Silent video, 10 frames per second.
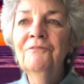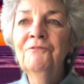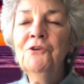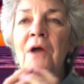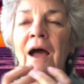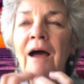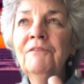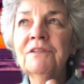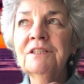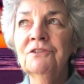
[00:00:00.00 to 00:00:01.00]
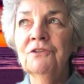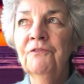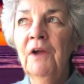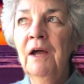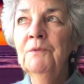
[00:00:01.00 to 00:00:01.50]
you have this in your
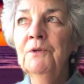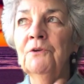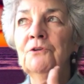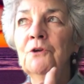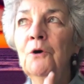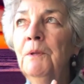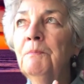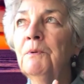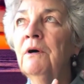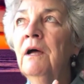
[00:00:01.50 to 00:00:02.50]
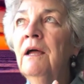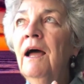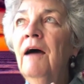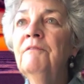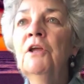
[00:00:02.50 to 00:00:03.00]
family, or you know people
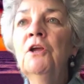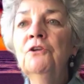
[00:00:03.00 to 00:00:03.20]
have it,